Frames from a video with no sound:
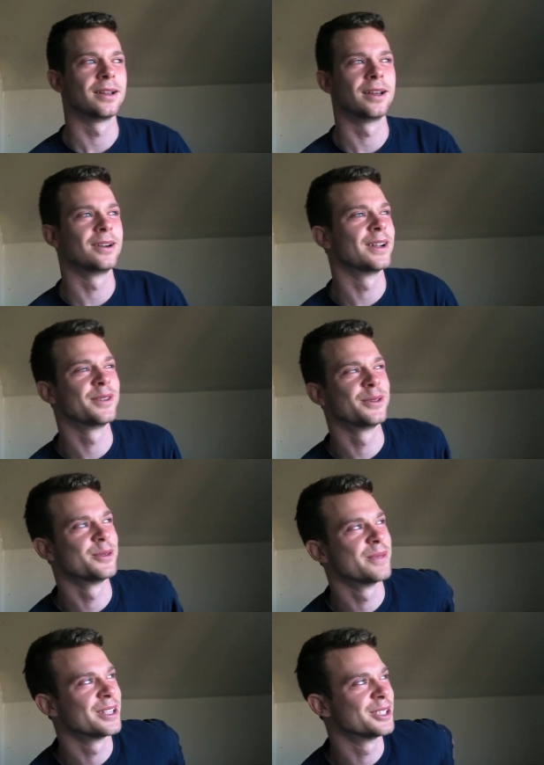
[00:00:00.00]
I don't have any
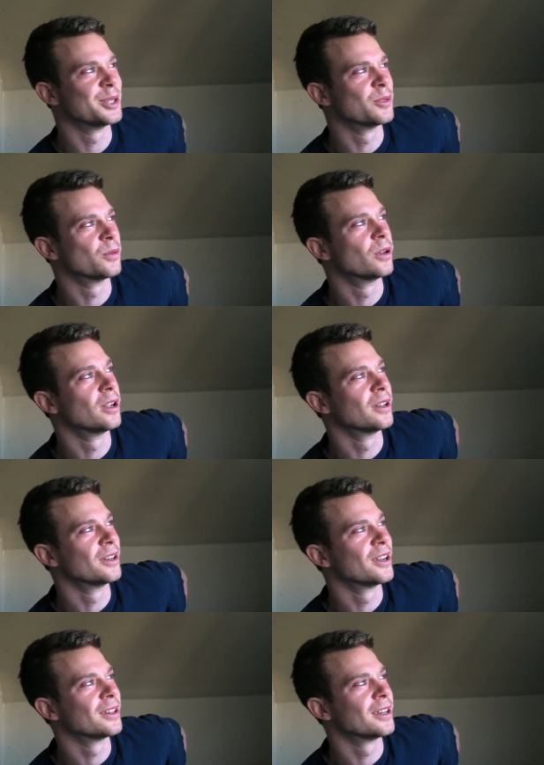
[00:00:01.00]
roommates anymore.
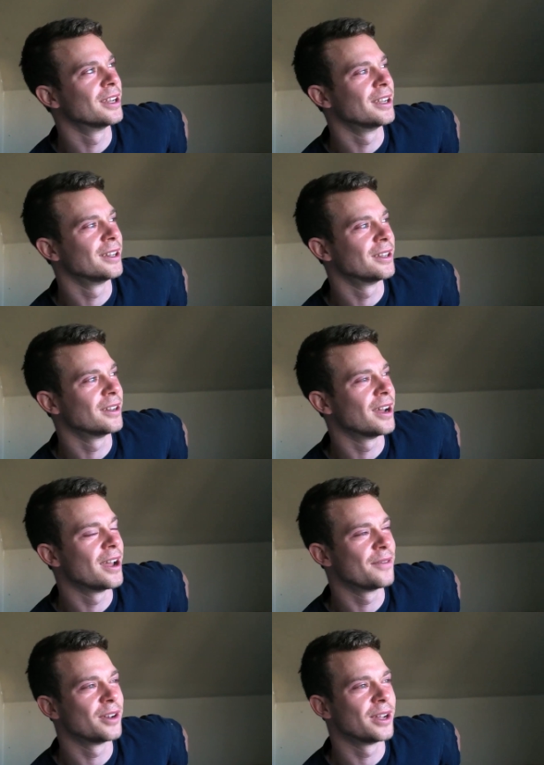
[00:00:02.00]
Well, not that I
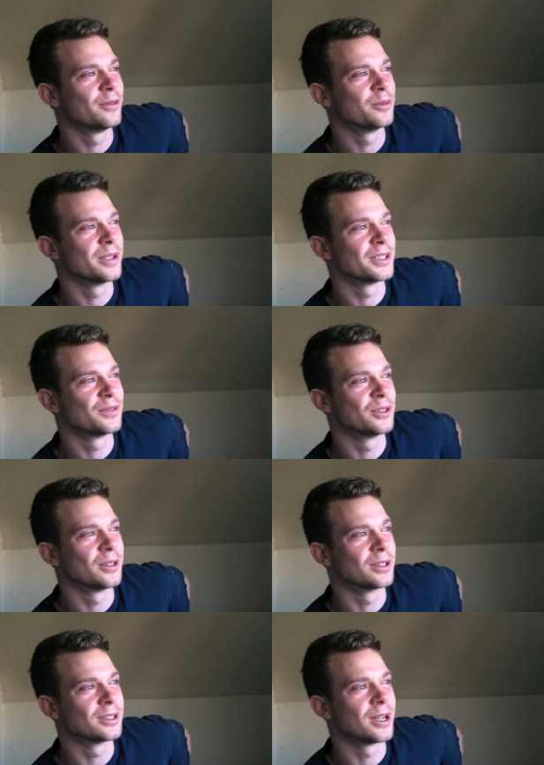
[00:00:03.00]
haven't had roommates for a
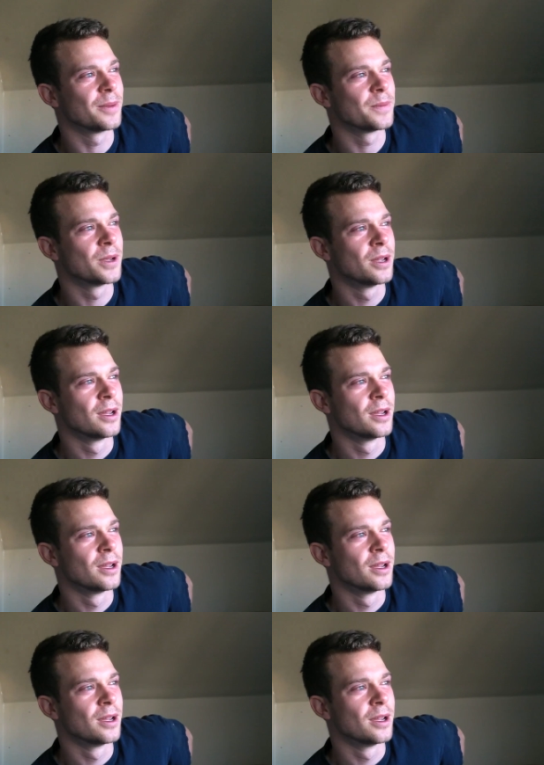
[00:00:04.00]
long time.